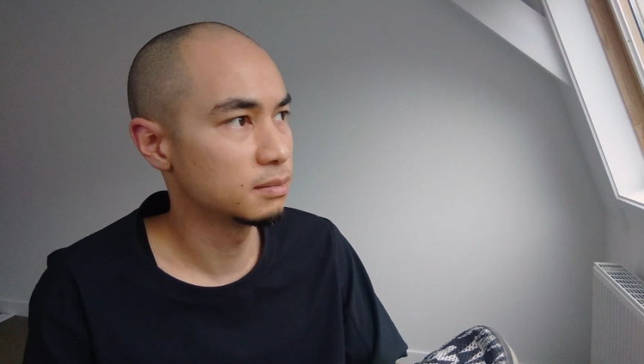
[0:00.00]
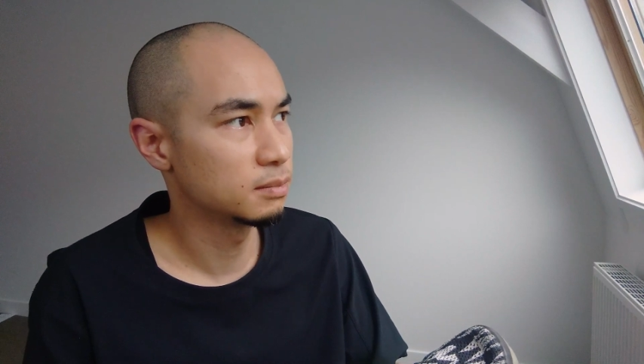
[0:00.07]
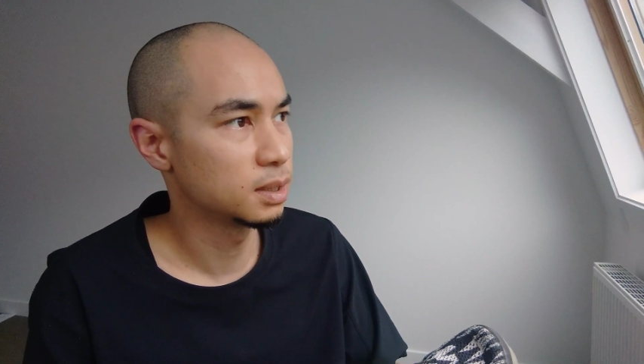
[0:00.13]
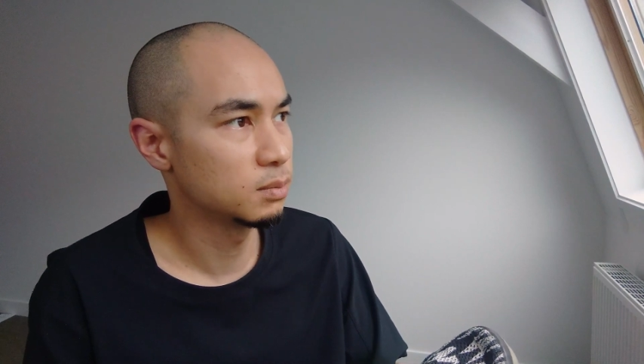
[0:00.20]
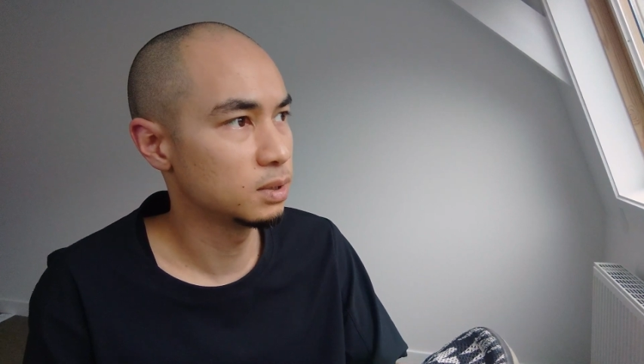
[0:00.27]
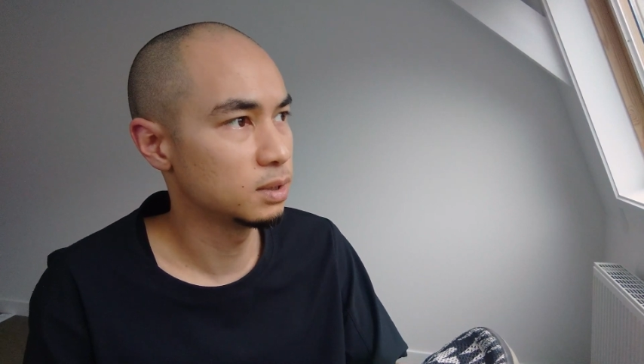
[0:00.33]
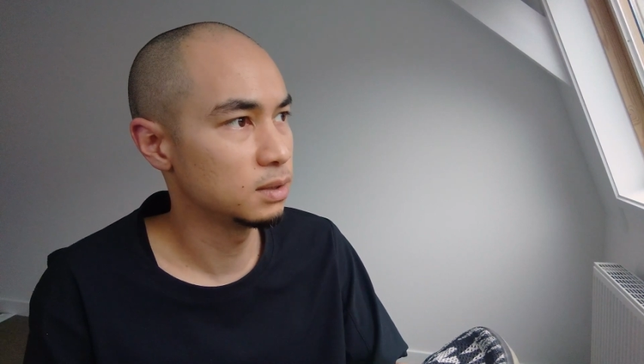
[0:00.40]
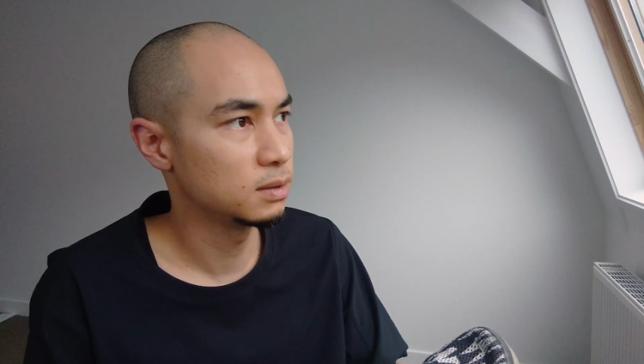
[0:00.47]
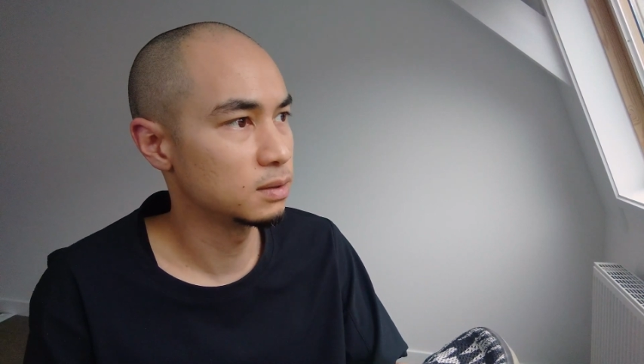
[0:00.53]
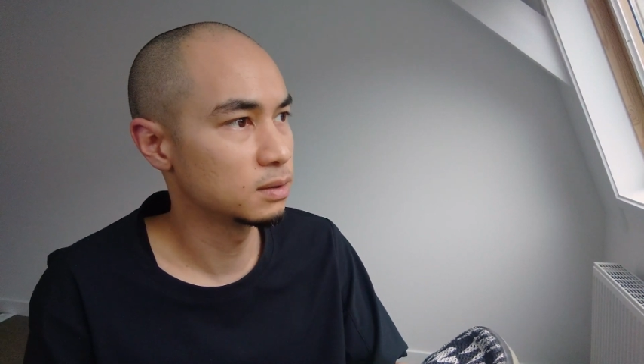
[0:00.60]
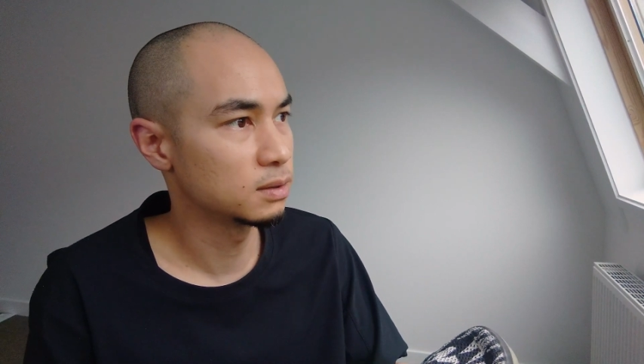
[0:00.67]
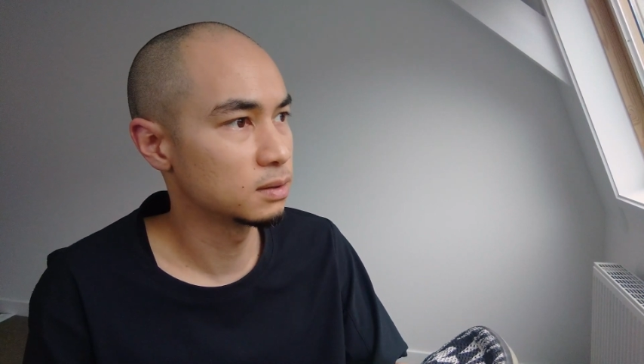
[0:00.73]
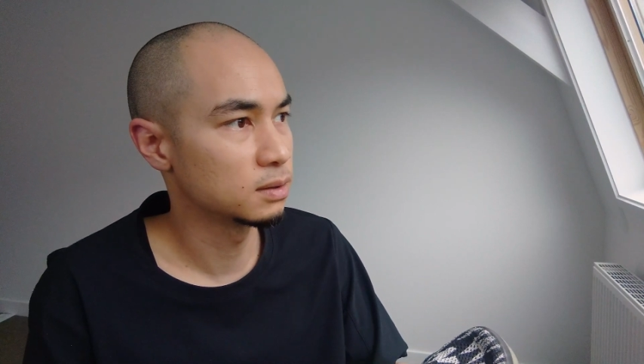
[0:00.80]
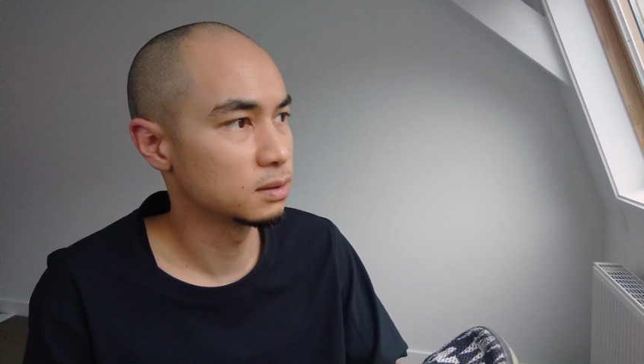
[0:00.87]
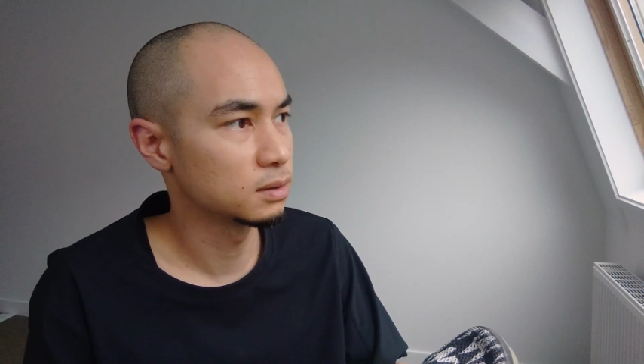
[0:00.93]
maybe
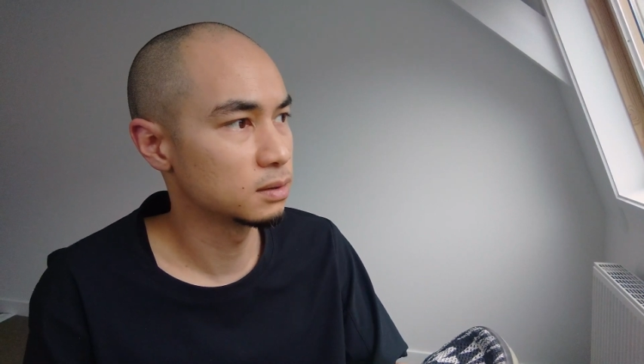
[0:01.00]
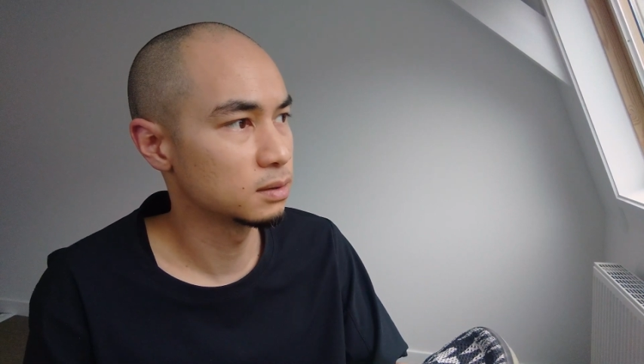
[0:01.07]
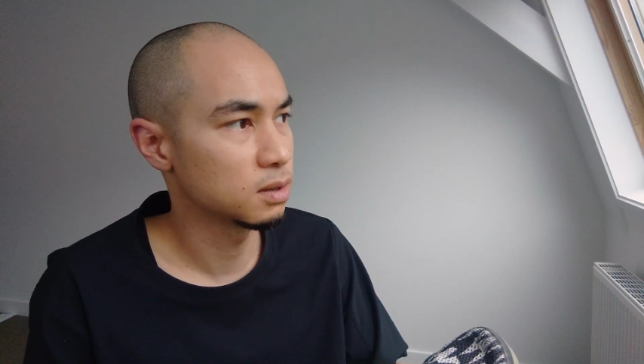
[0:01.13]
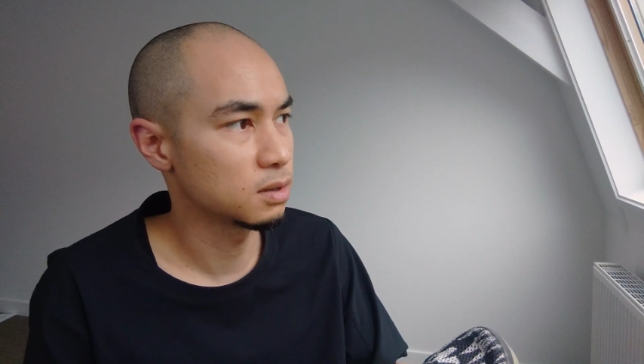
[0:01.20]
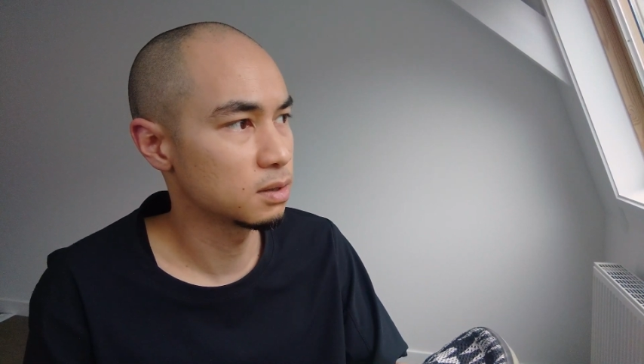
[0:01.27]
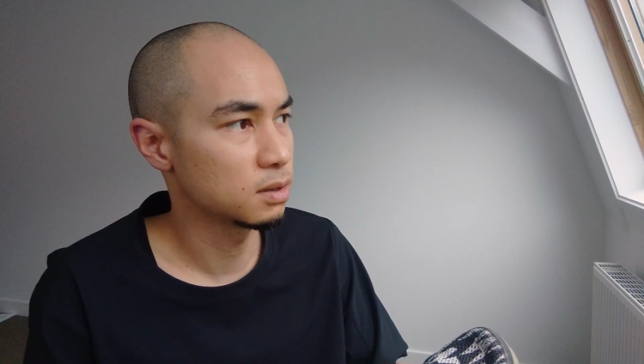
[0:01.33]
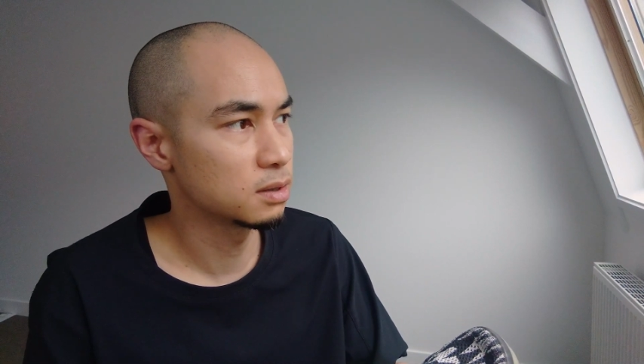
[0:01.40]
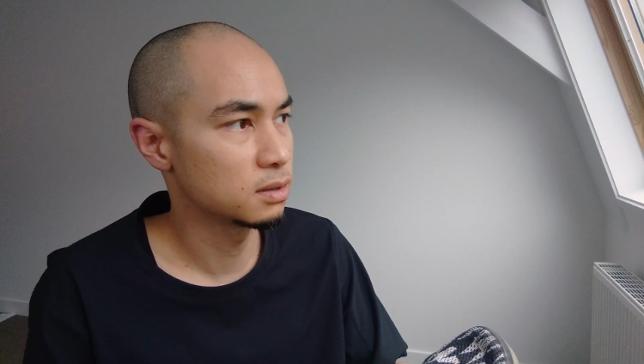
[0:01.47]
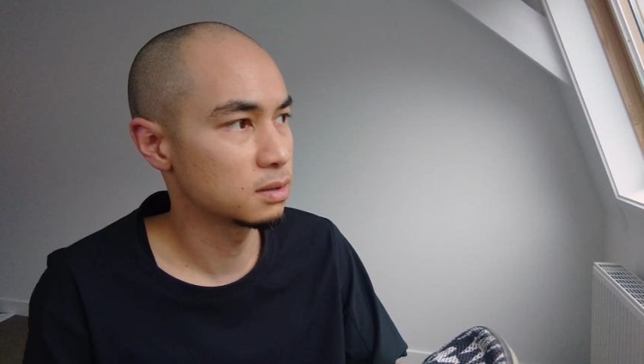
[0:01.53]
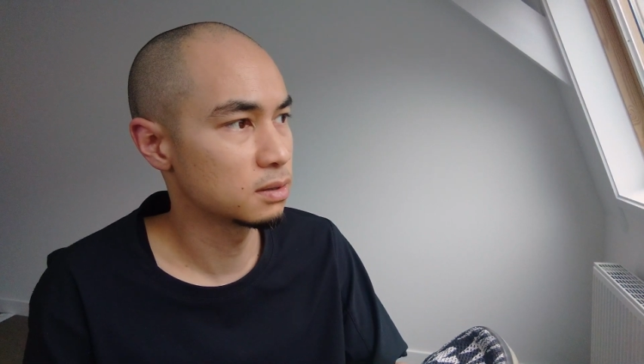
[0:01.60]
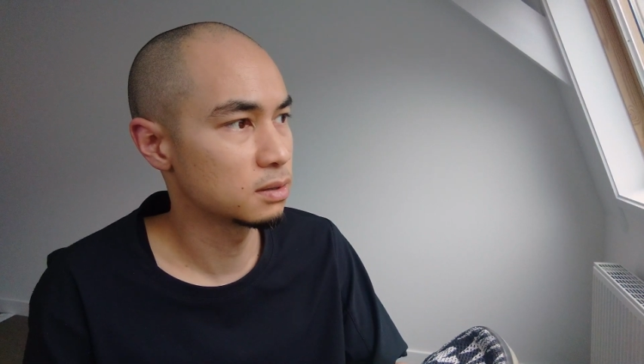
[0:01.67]
longer.